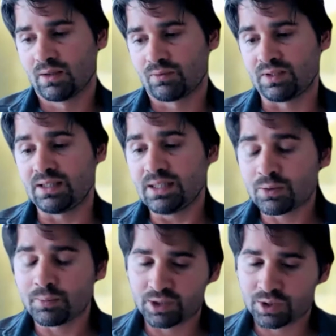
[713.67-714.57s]
we need
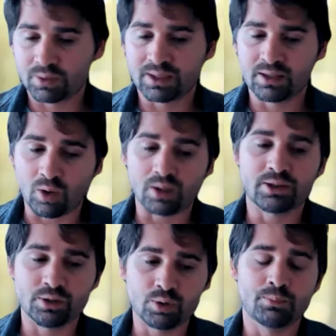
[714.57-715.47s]
to make sure that all the
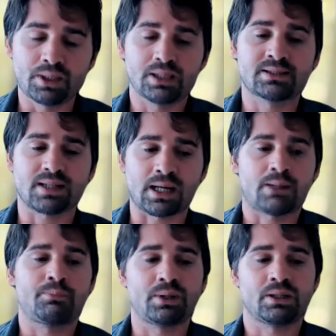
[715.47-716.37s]
new builds
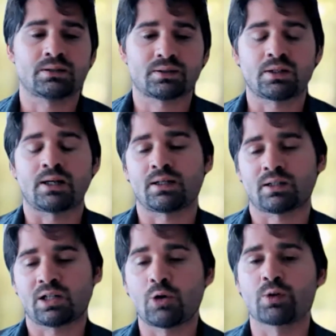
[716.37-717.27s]
are built
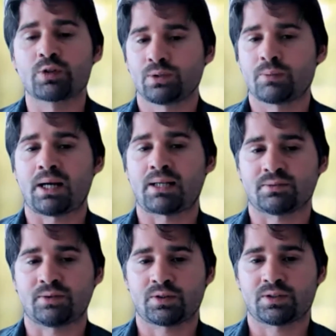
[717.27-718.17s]
close to the
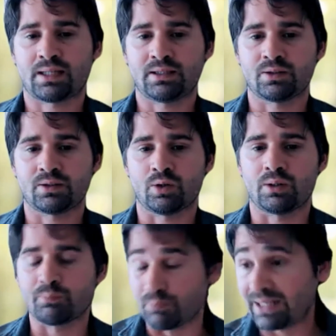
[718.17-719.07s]
passive house standard or
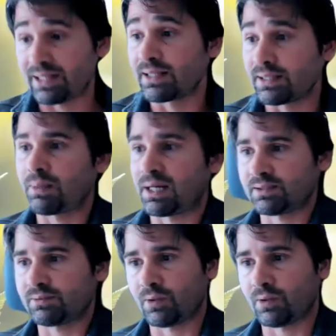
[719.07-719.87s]
better than the passive